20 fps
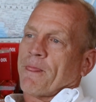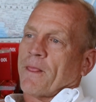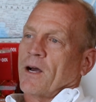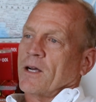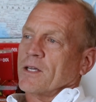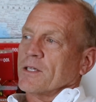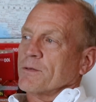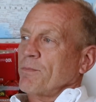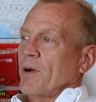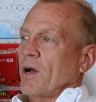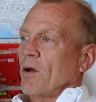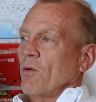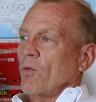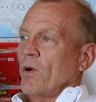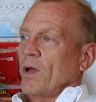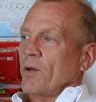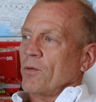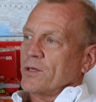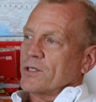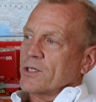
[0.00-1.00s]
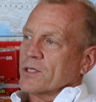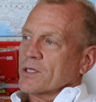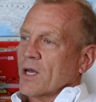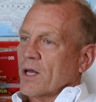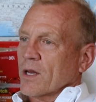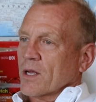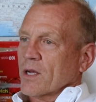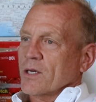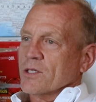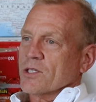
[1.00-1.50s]
By the way, we just
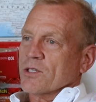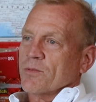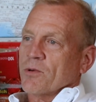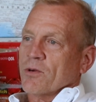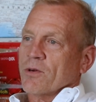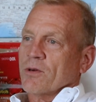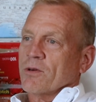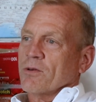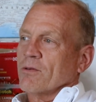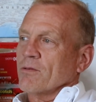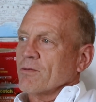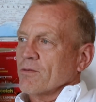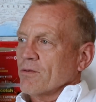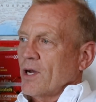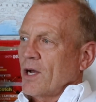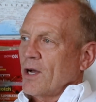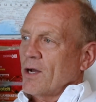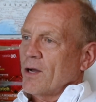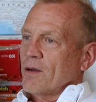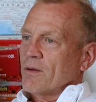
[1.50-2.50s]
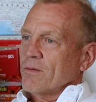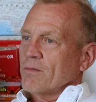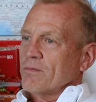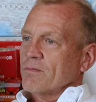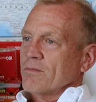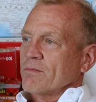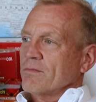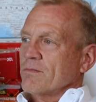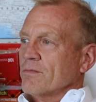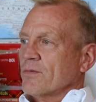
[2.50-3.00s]
got a customer
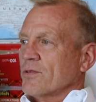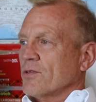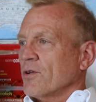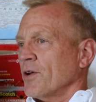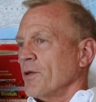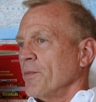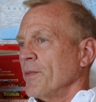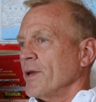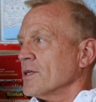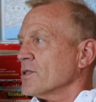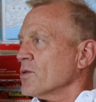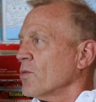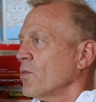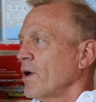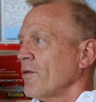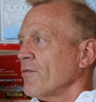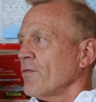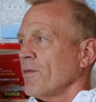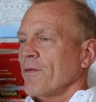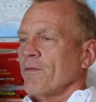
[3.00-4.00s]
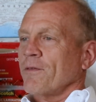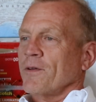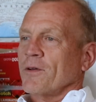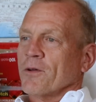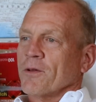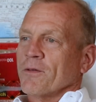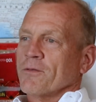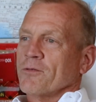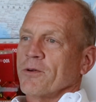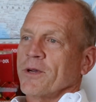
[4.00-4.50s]
30 minutes away from the
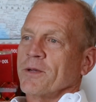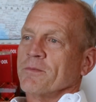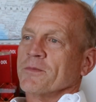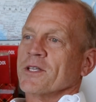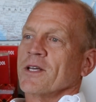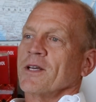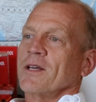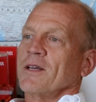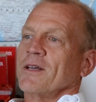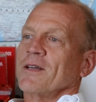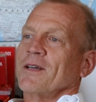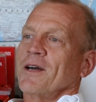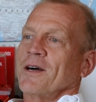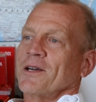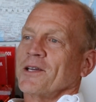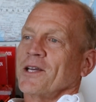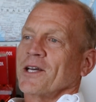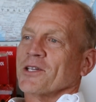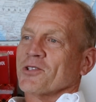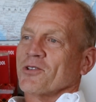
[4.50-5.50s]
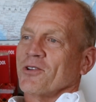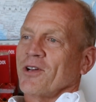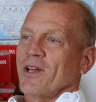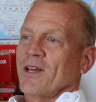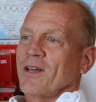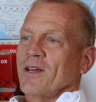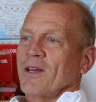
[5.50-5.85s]
Field of Dreams yesterday.